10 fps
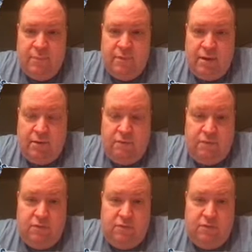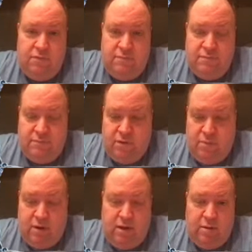Now, if you
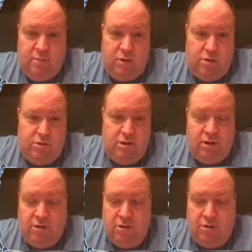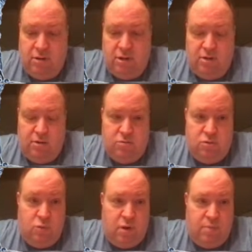can pitch that card and use your
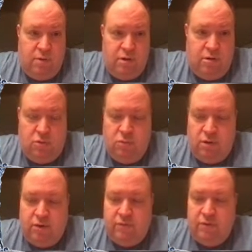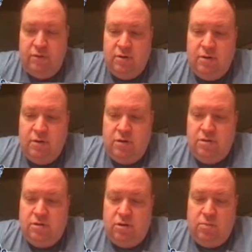weapon or whatever,
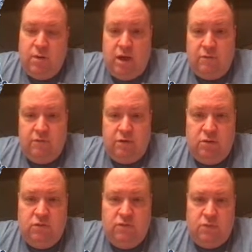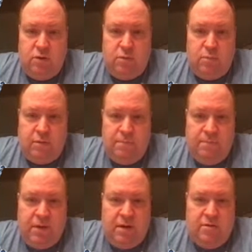so you may have a use for it, but
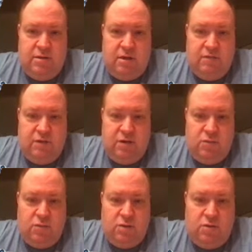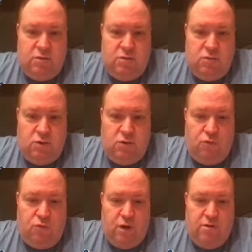it's definitely going to
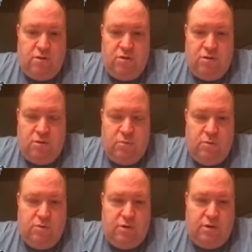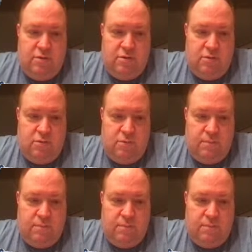render your ability to